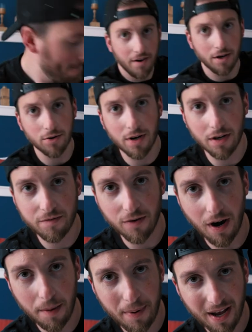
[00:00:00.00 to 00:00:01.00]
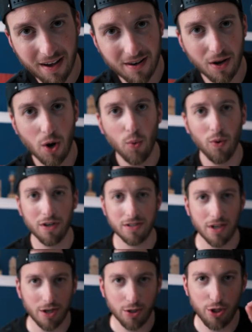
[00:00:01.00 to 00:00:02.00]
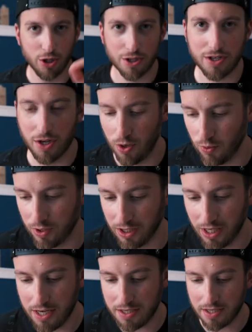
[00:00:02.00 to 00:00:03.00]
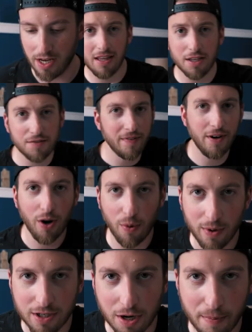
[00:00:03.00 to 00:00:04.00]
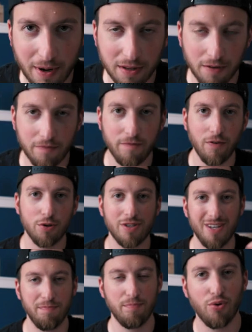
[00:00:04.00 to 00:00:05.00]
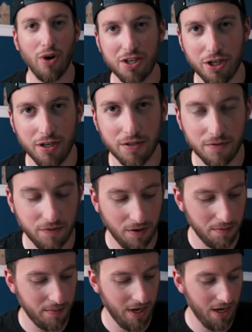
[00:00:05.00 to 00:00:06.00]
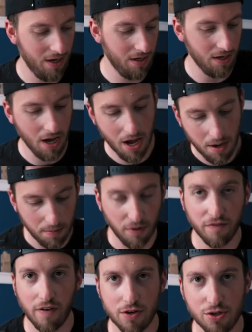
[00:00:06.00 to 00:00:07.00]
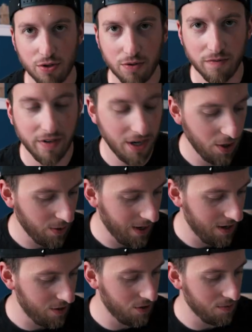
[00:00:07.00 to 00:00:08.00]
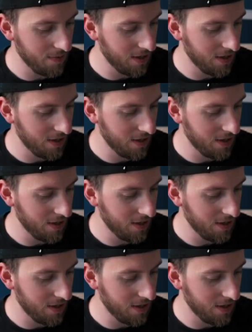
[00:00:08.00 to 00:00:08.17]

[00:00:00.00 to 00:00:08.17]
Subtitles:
Final Cut for iPad was just released. In this video, I want to talk about the first impressions from a professional video editor